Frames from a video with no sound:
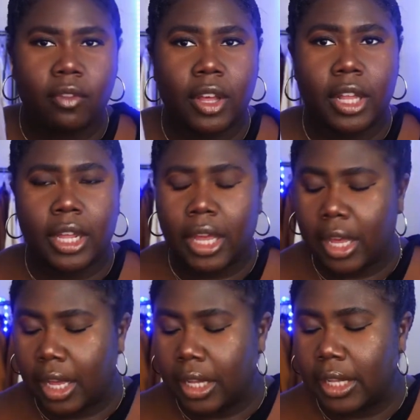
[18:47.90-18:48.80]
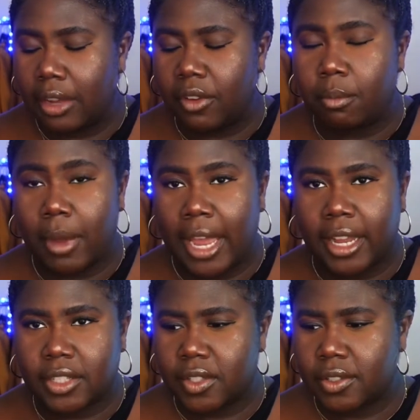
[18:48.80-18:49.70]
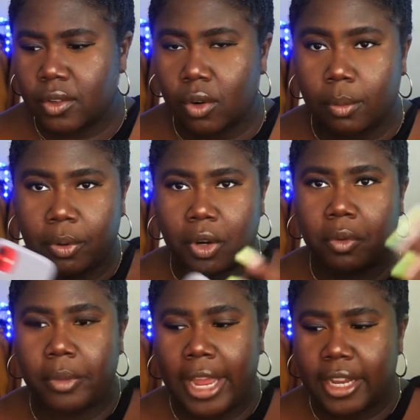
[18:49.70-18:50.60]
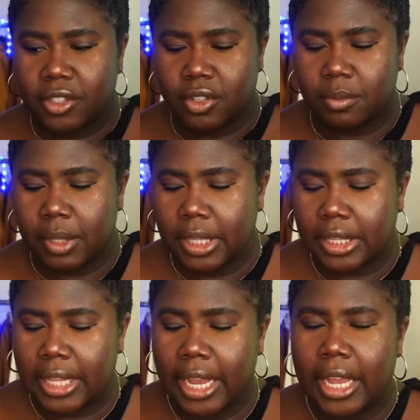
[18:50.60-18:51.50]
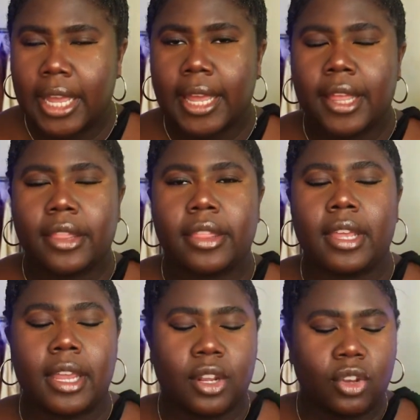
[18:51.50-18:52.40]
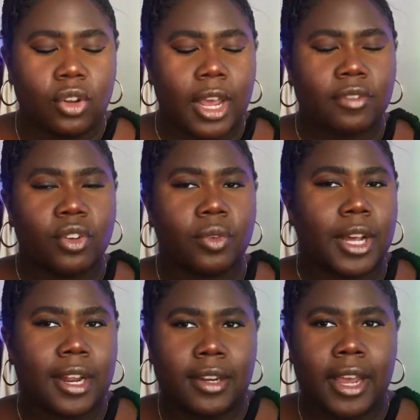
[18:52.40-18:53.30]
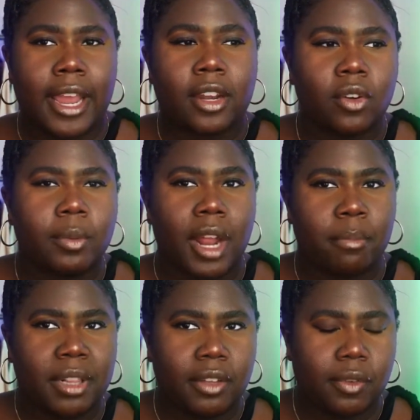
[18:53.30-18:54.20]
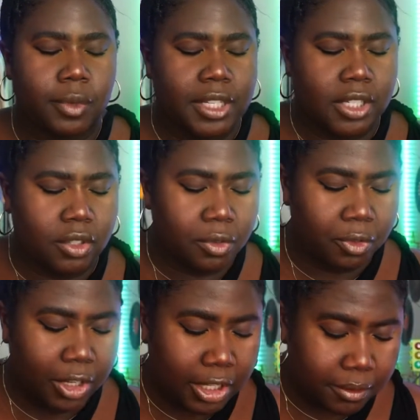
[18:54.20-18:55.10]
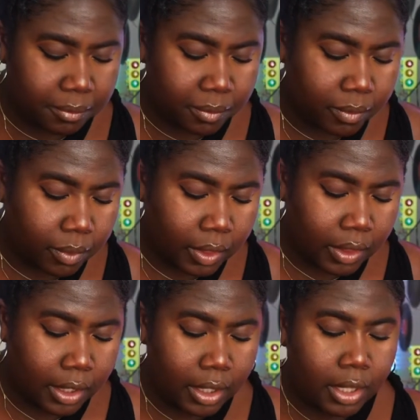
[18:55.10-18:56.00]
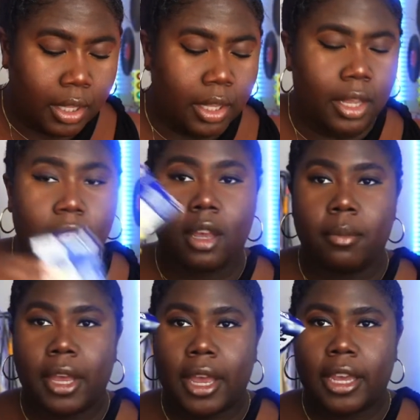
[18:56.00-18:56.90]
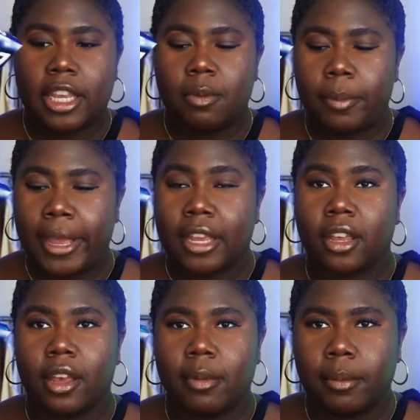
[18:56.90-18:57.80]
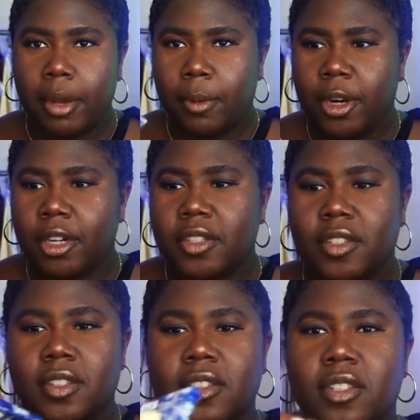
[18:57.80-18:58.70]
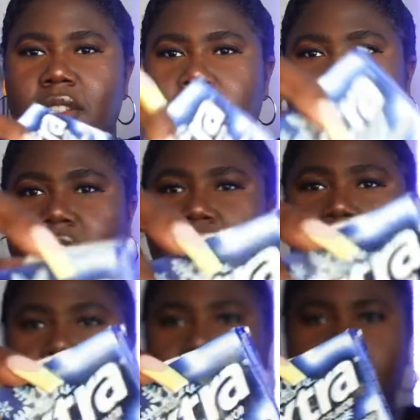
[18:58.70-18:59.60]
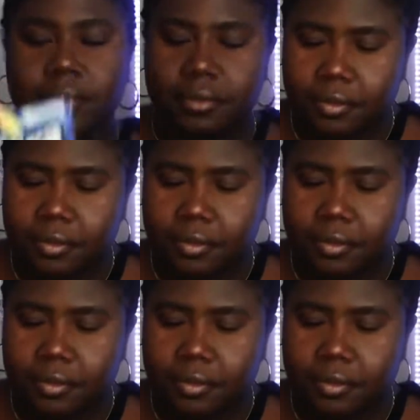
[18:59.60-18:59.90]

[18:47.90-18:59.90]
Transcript: a, a eleven Max or a Pro Max or something like that, then you'd have to do it out of diagonal, but I believe it would still fit. Um, I keep a pack of gum in my purse. This is just some extra gum.